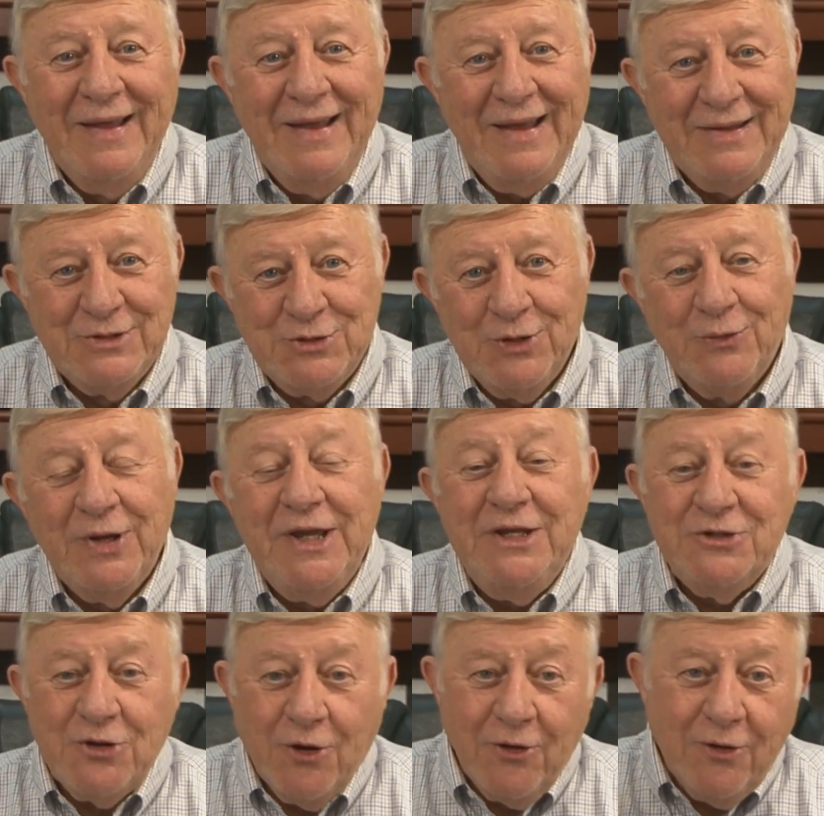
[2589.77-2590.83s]
And so
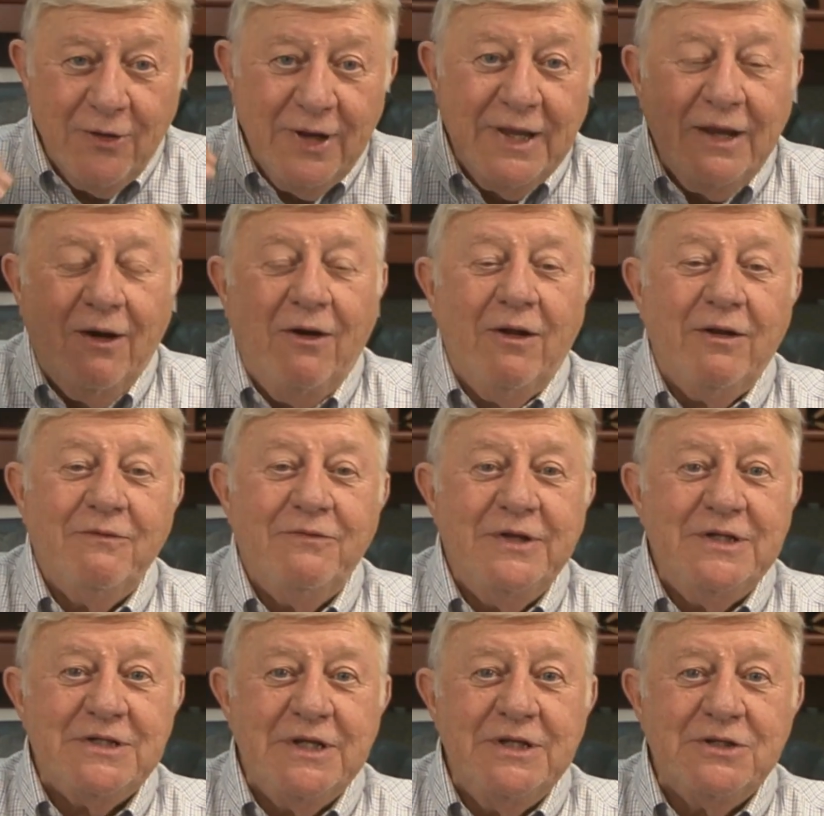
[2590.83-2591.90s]
he's hurling all of
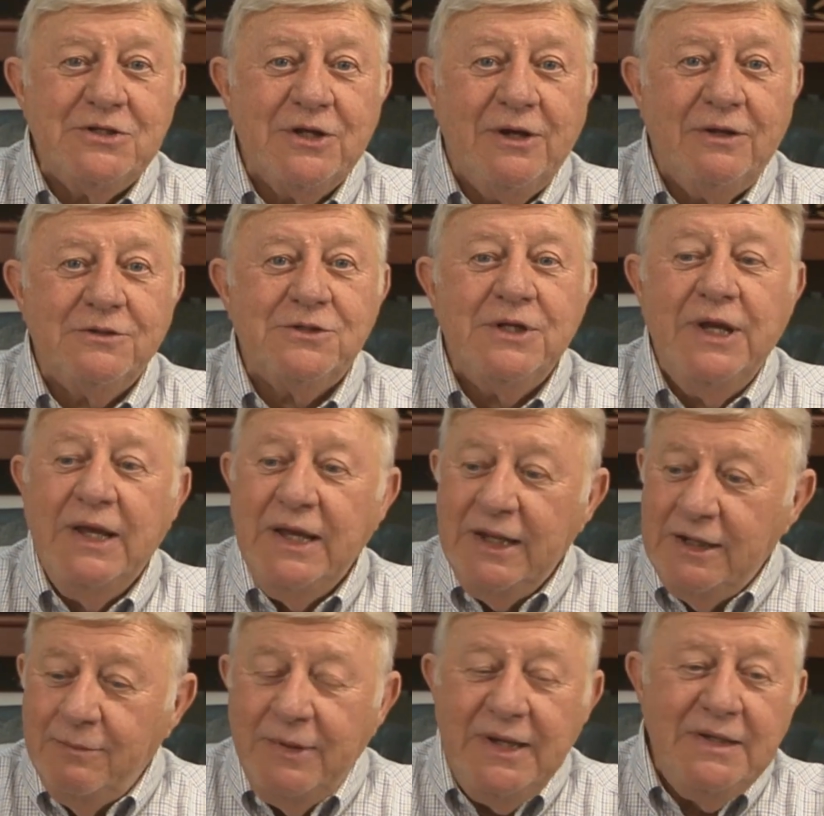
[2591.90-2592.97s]
these insults. In
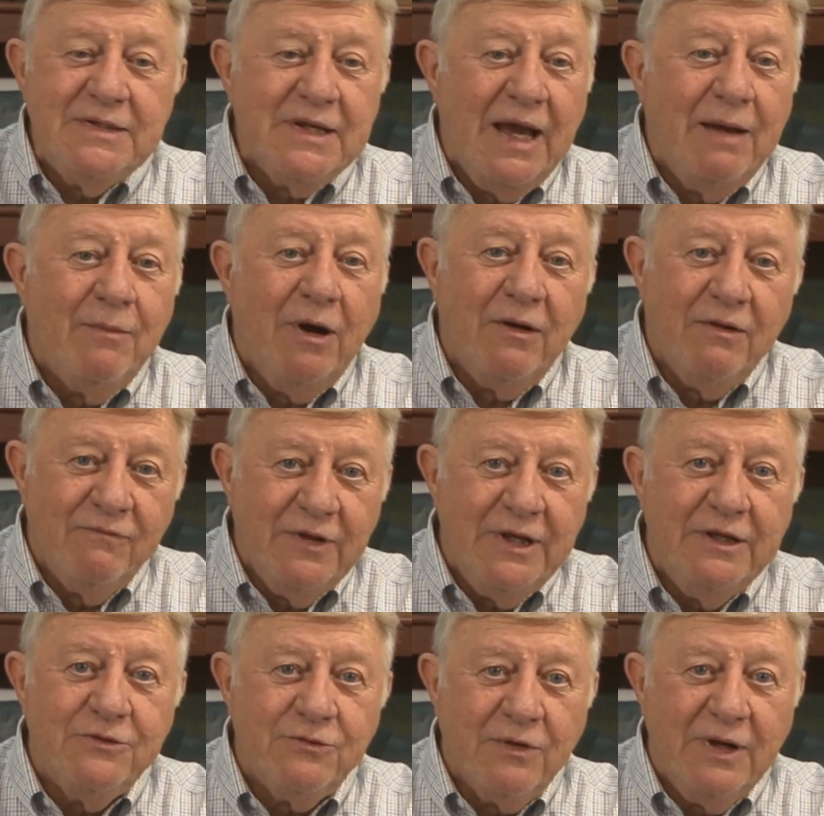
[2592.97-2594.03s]
the meantime, all of
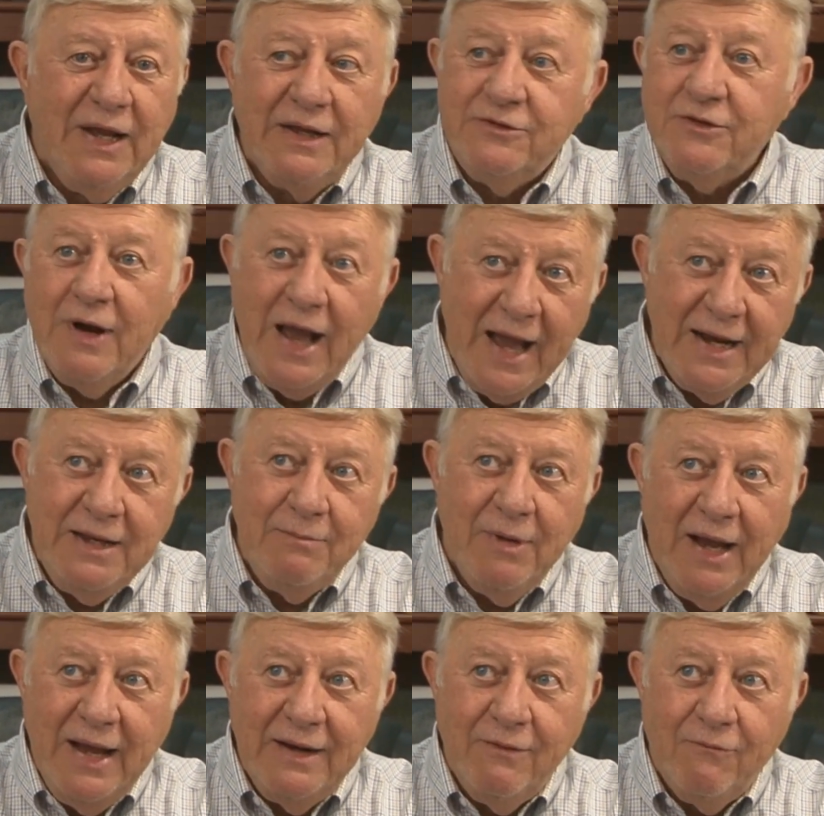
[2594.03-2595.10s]
the Israelites are hiding
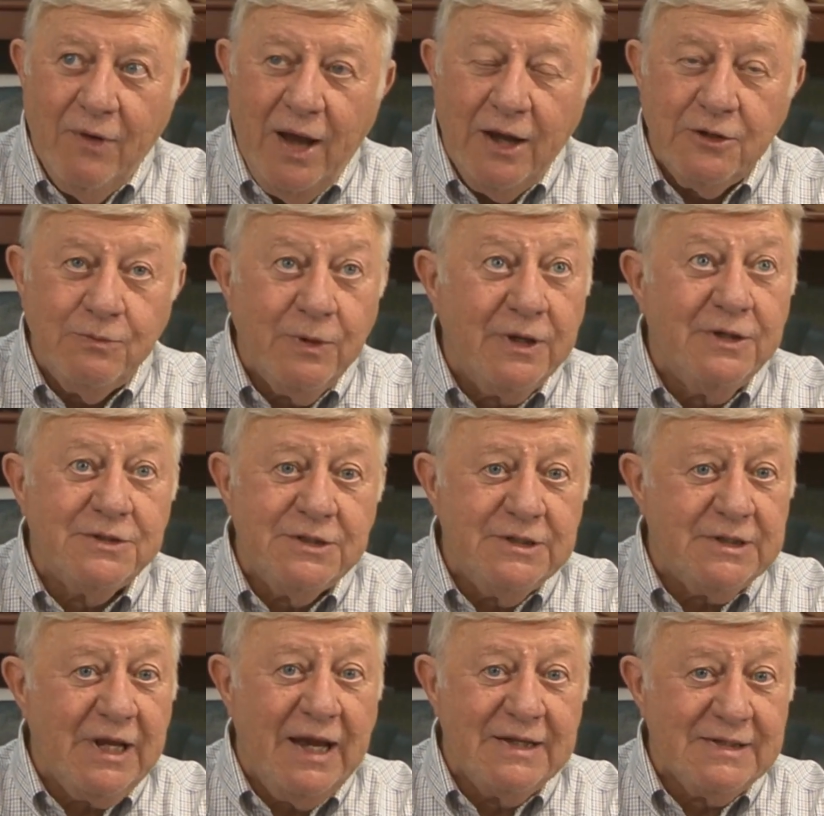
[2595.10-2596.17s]
behind the rocks because
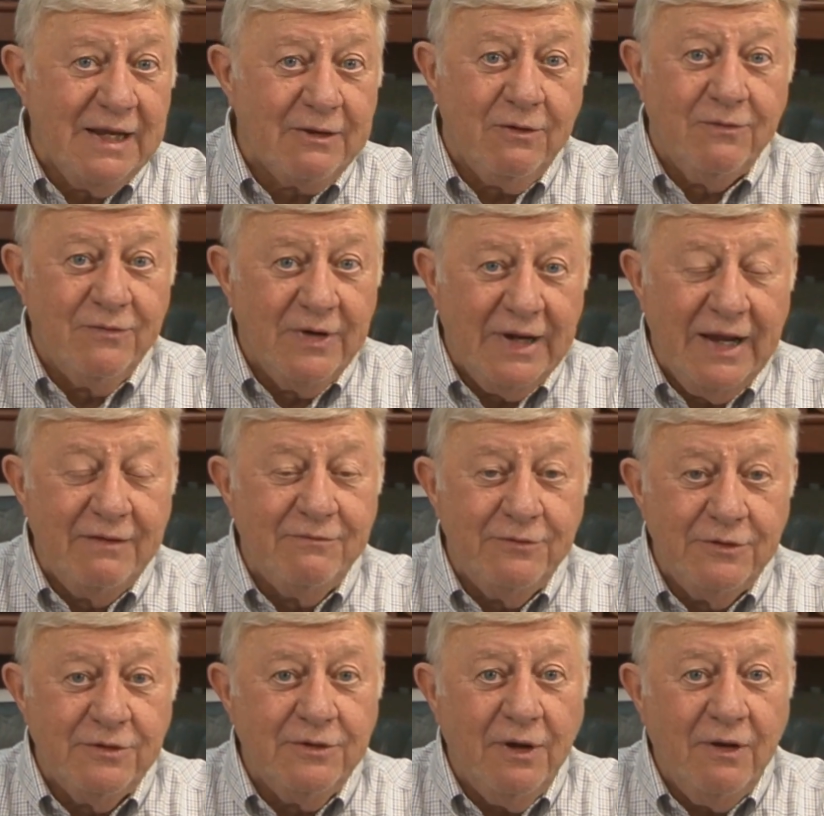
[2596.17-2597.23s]
this guy's like over nine
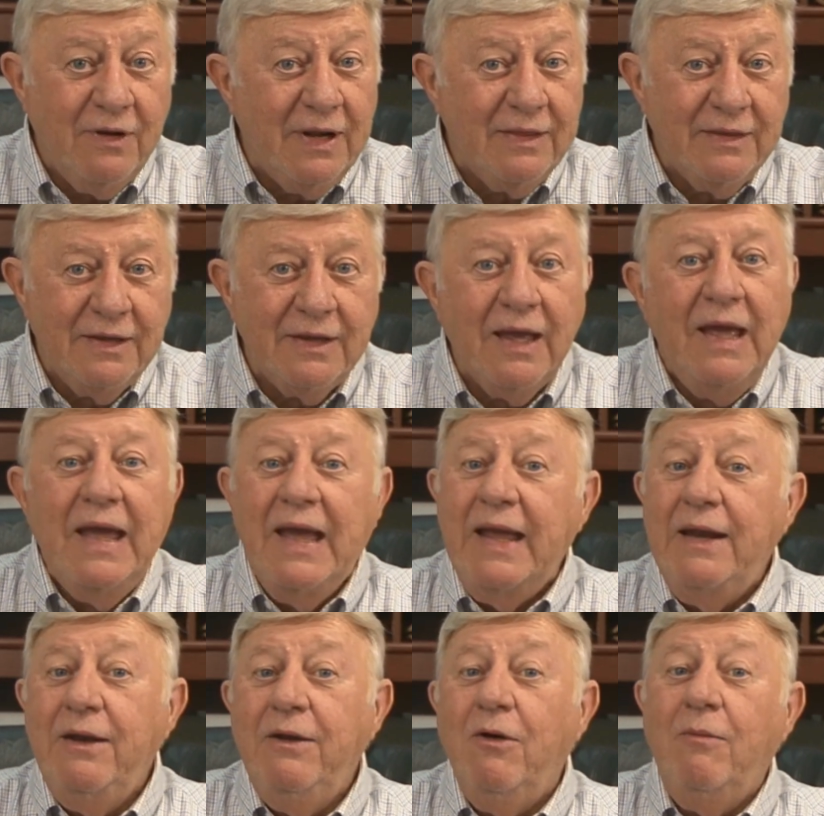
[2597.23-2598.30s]
foot tall, I think,
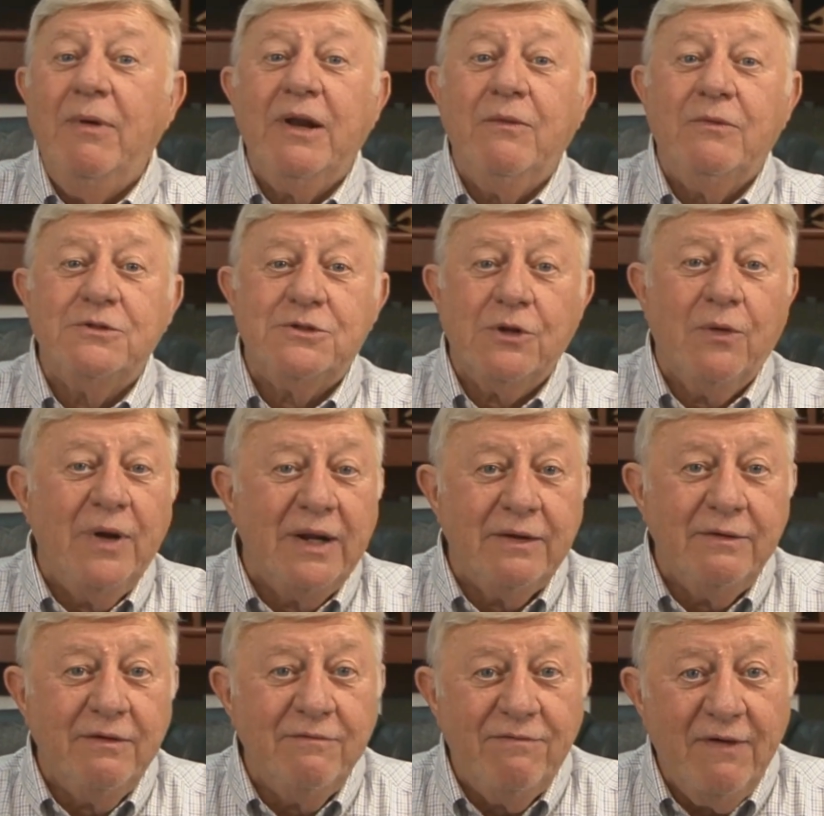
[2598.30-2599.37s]
and nobody wants to go out
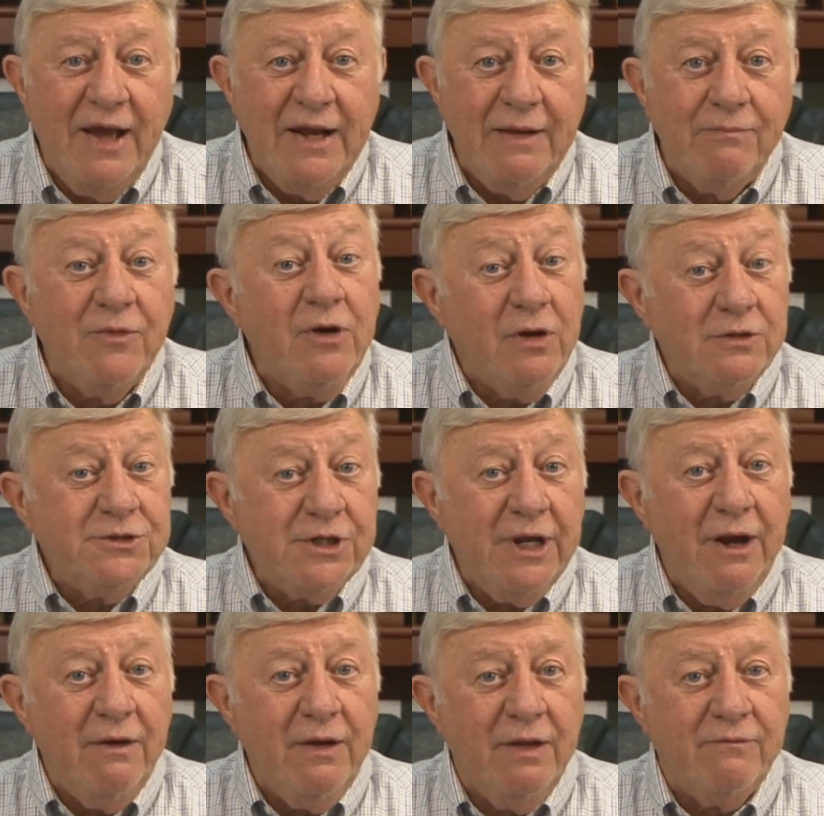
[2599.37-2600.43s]
there and fight him. They're all
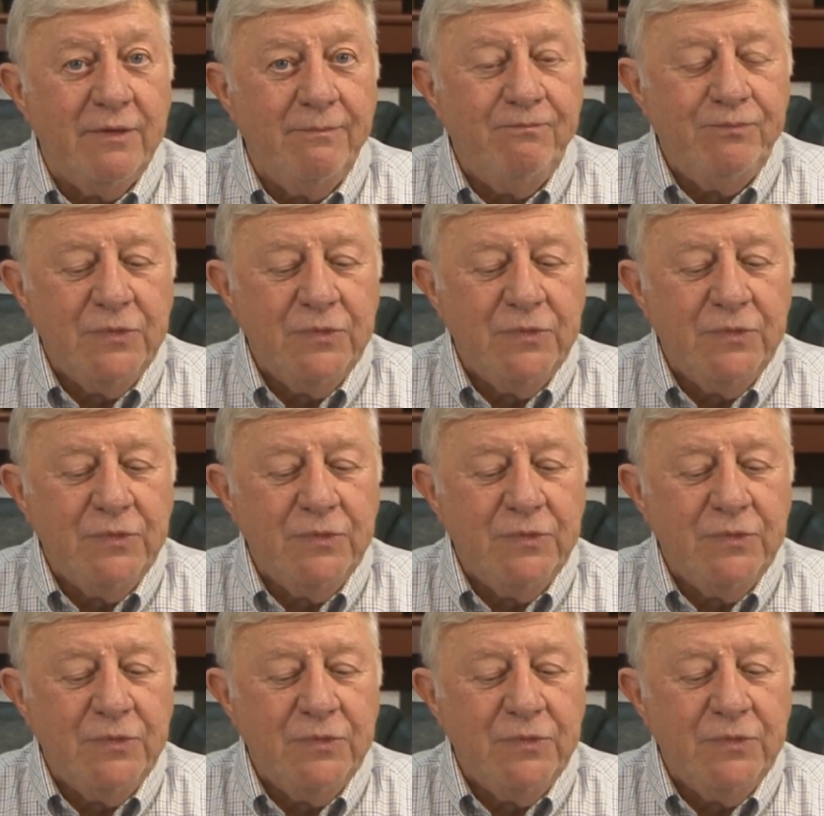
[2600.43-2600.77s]
scared of him.